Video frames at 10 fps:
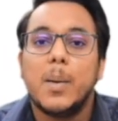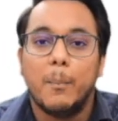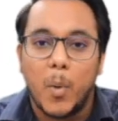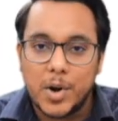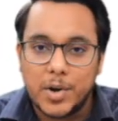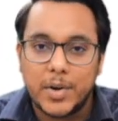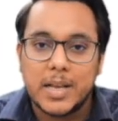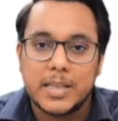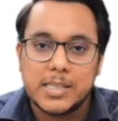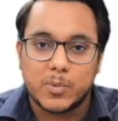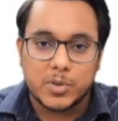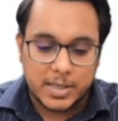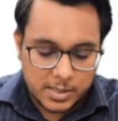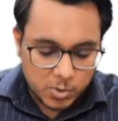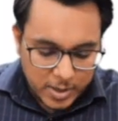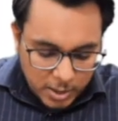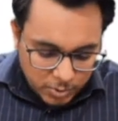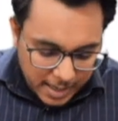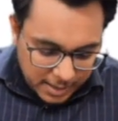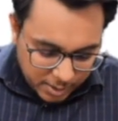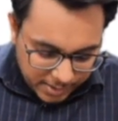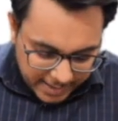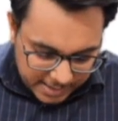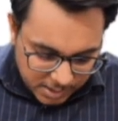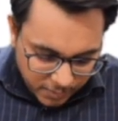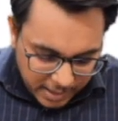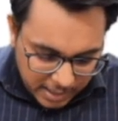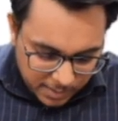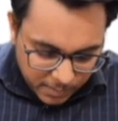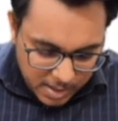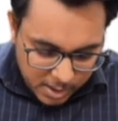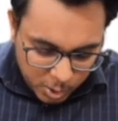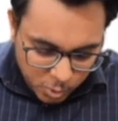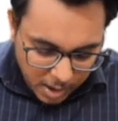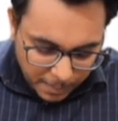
monitoring these projects? So into that context, we come to a